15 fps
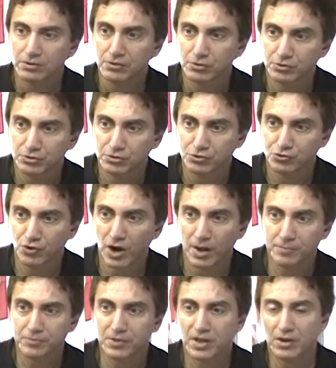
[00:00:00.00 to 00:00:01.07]
to, to
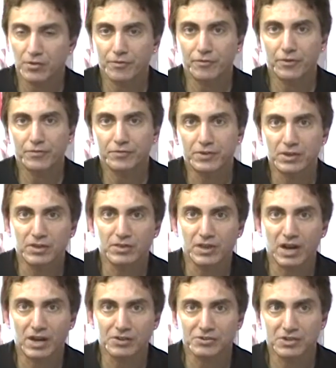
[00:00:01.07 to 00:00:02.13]
drop ten or fifteen
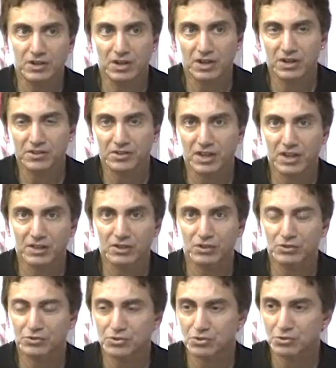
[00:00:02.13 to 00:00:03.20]
thousand on a
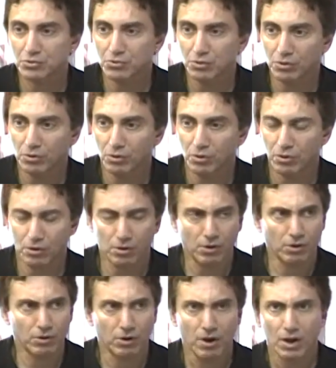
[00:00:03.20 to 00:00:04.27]
technical school or
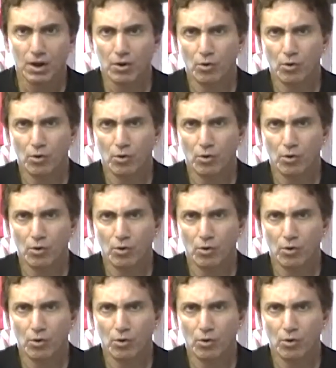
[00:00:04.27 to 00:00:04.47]
or